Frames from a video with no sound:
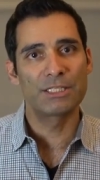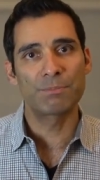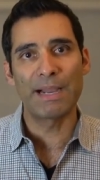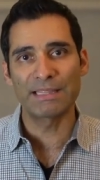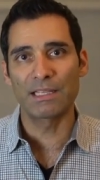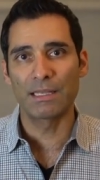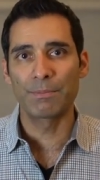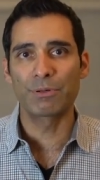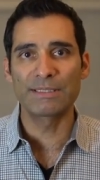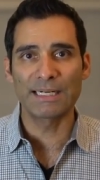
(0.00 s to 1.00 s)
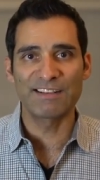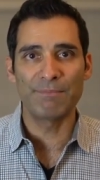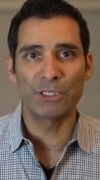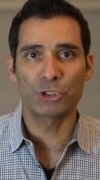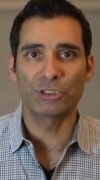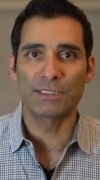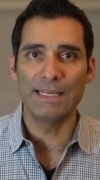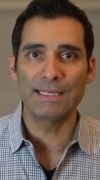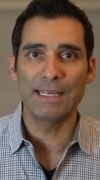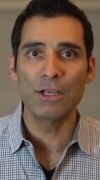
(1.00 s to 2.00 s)
despite the protective measures they're
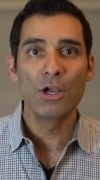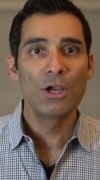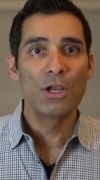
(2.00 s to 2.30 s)
taking,